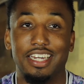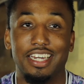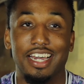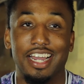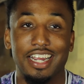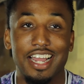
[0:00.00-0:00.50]

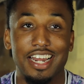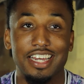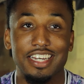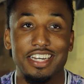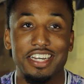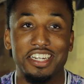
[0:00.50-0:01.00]
I got
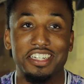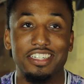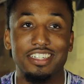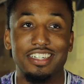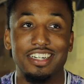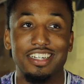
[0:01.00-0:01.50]
a
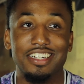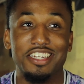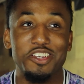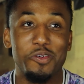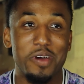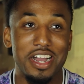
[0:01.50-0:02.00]

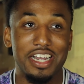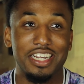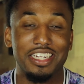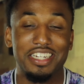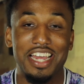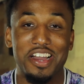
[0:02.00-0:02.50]

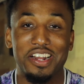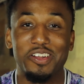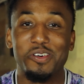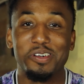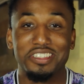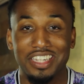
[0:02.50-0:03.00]
DUI down in
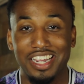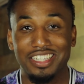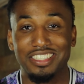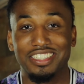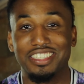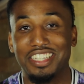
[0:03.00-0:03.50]
Lawrence,
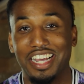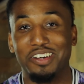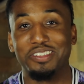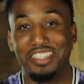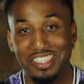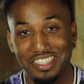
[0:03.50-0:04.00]
Kansas,
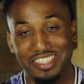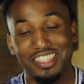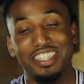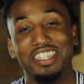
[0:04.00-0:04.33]
out there